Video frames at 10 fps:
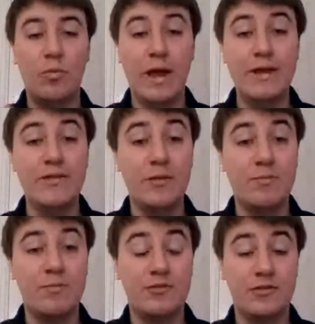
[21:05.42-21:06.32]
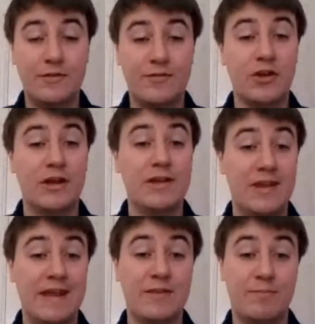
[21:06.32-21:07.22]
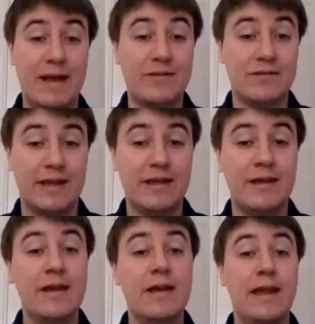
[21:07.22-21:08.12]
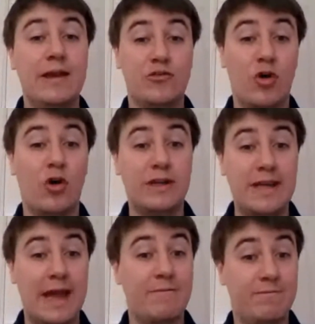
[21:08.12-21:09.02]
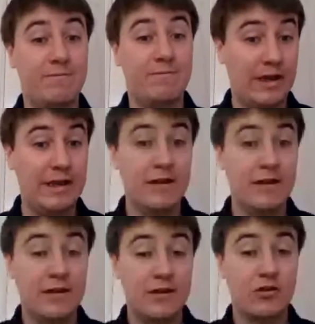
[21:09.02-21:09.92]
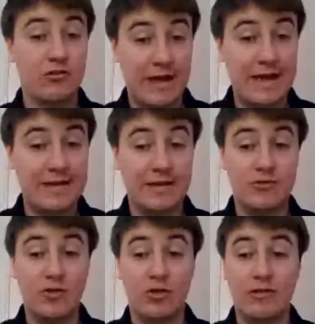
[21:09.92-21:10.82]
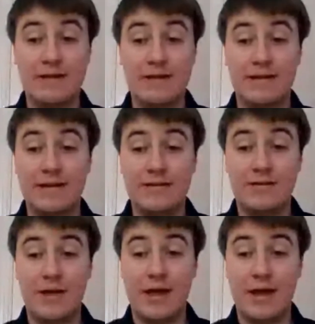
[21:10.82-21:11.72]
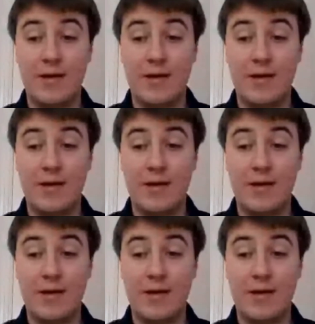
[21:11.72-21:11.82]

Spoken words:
when the certificate is in the basket, it is not yet fully created. It's not created until it's